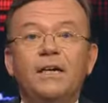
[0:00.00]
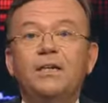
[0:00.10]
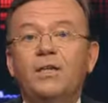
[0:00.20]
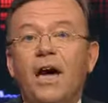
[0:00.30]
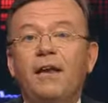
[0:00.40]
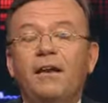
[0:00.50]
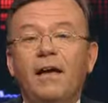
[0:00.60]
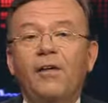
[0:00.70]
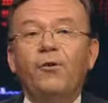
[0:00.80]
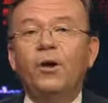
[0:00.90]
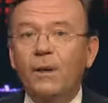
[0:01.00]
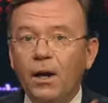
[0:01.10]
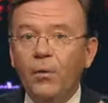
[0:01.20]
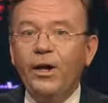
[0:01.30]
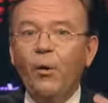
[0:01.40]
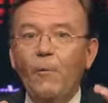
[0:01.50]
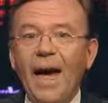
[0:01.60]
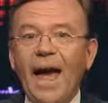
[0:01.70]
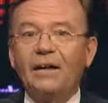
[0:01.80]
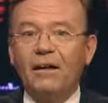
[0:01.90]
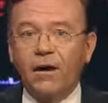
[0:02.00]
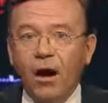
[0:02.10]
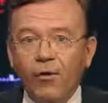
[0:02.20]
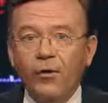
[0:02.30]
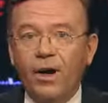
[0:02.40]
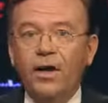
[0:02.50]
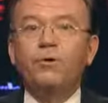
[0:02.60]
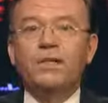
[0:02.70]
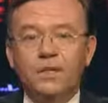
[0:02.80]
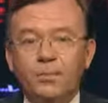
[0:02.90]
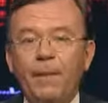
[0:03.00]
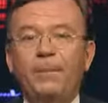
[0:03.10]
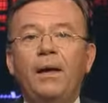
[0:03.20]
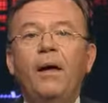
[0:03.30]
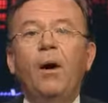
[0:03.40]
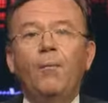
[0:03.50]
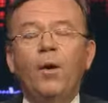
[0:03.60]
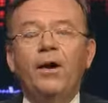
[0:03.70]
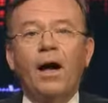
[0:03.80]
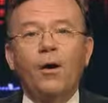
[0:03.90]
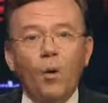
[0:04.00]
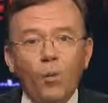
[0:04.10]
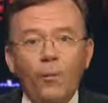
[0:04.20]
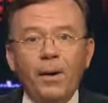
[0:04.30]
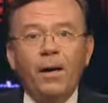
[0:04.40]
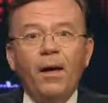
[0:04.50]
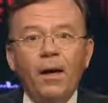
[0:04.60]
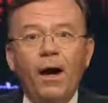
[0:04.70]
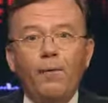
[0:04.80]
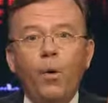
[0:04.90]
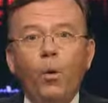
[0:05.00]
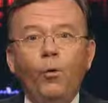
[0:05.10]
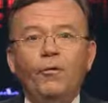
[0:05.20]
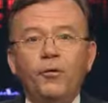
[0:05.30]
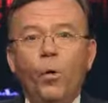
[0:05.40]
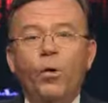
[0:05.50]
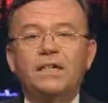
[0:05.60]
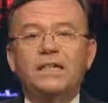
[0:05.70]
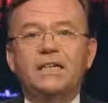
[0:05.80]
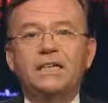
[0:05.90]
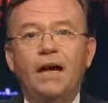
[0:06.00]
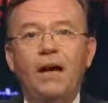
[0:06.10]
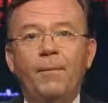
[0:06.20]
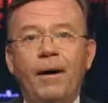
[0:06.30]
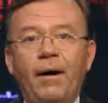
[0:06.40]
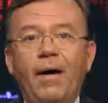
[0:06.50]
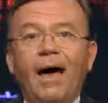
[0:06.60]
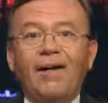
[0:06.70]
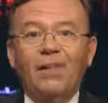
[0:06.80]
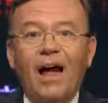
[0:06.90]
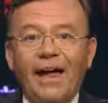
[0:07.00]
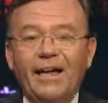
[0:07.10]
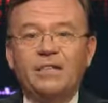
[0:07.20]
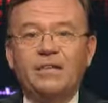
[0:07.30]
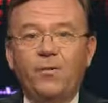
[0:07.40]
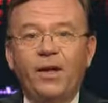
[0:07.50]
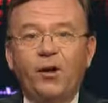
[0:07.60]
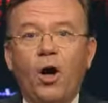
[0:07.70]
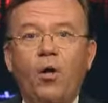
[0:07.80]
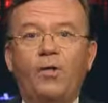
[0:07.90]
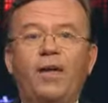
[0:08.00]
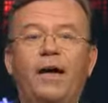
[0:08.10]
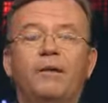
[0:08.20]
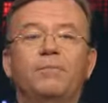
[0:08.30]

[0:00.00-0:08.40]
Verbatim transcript: and China together can be a real magnet. Other countries, as Pepe pointed out, will be uh, pulled towards this um, uh, alliance, if we can call it that.